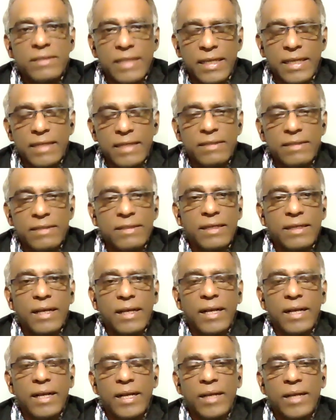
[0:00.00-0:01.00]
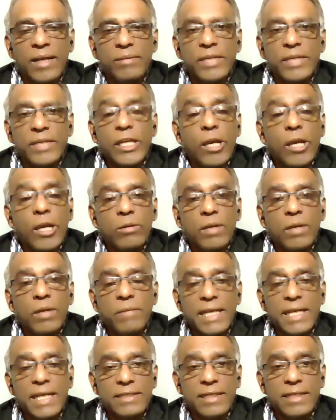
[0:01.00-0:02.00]
And,
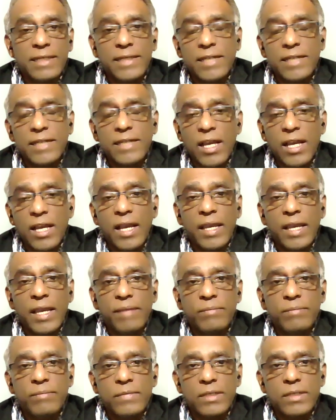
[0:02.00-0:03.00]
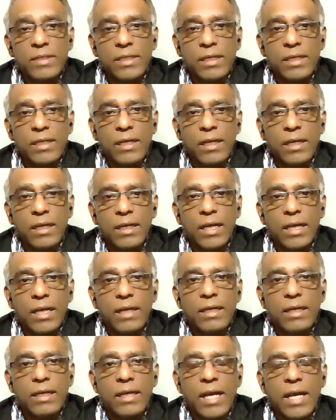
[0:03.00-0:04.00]
because at that time,
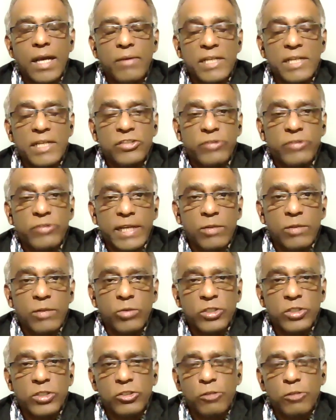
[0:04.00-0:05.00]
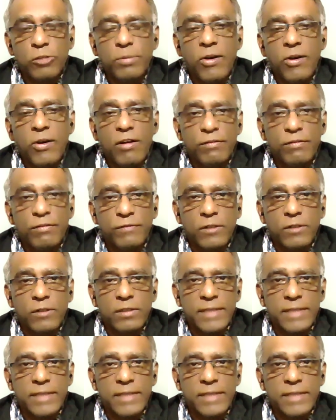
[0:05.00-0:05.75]
Israel was so powerful